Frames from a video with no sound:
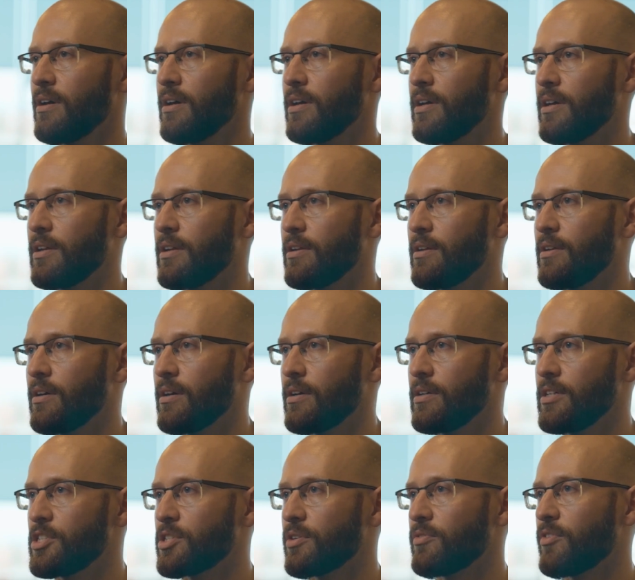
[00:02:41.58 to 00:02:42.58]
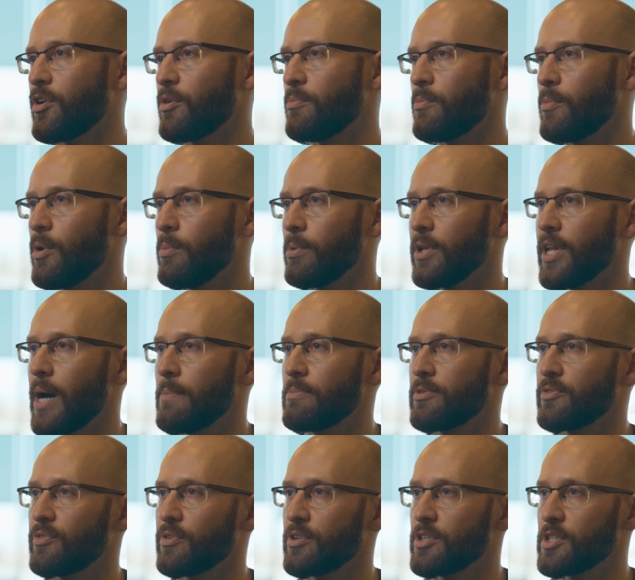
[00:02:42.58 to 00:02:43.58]
in each of our mobile
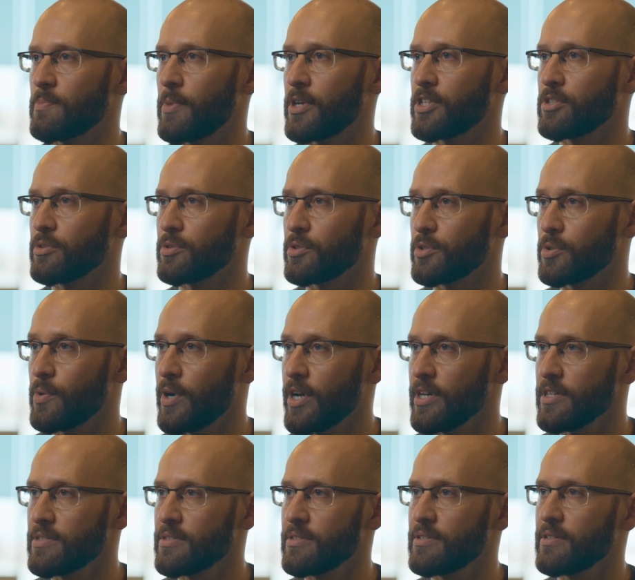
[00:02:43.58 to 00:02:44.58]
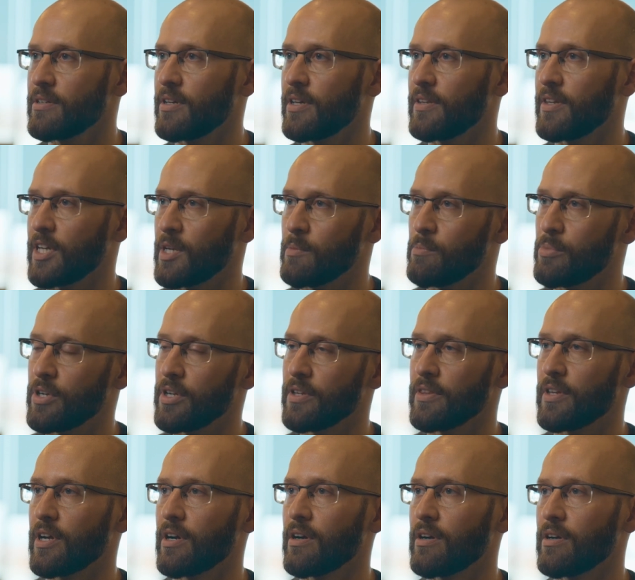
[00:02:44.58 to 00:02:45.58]
apps for special requests, and they can put
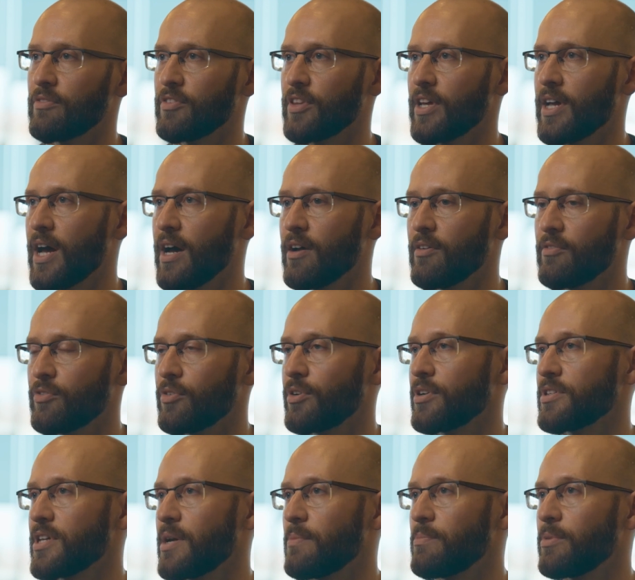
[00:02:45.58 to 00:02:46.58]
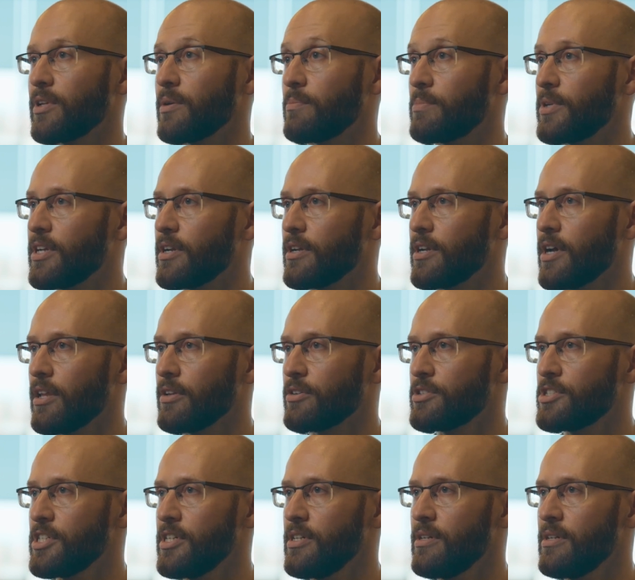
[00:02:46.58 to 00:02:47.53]
in there if they have, for example, a peanut allergy.